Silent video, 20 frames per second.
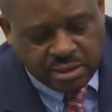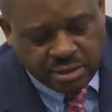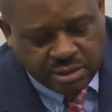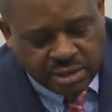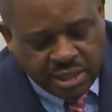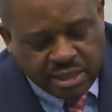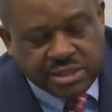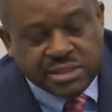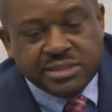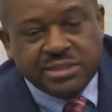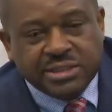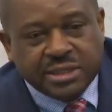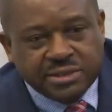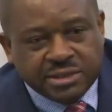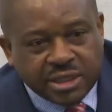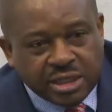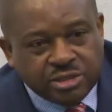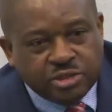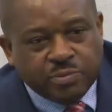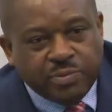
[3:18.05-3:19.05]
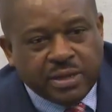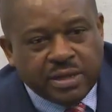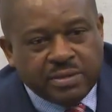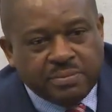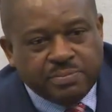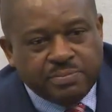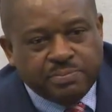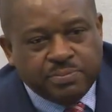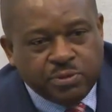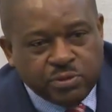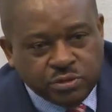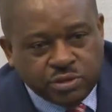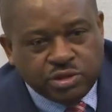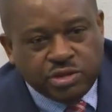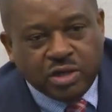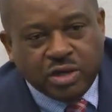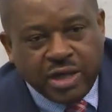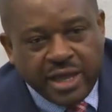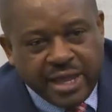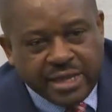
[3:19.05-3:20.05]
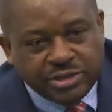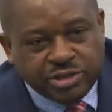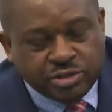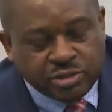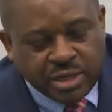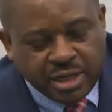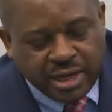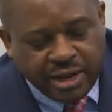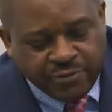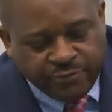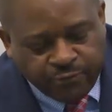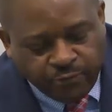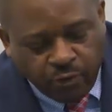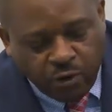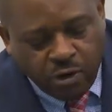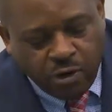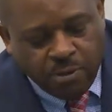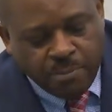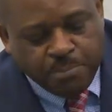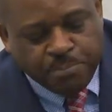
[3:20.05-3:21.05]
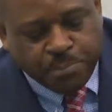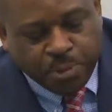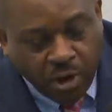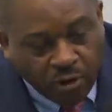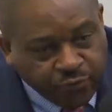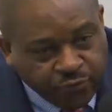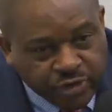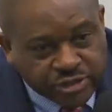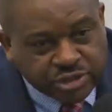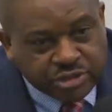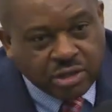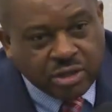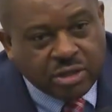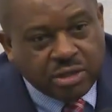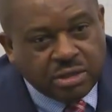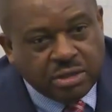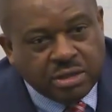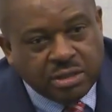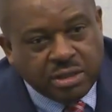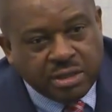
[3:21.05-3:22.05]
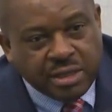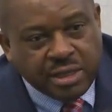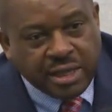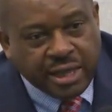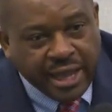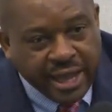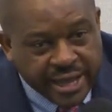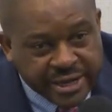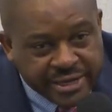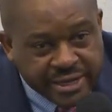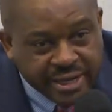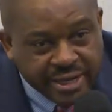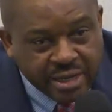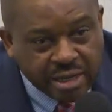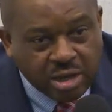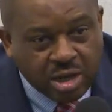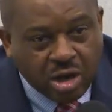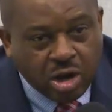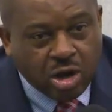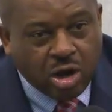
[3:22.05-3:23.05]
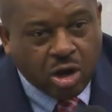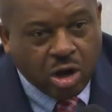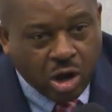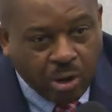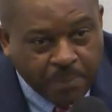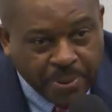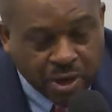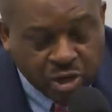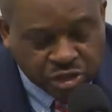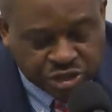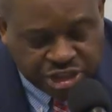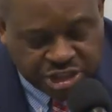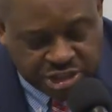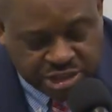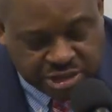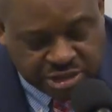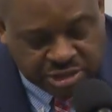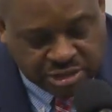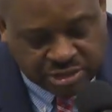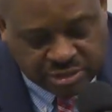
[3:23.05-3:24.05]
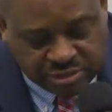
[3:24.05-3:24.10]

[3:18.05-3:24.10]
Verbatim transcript: Ladies and gentlemen, put your hands together for Professor Eddie Oporoji.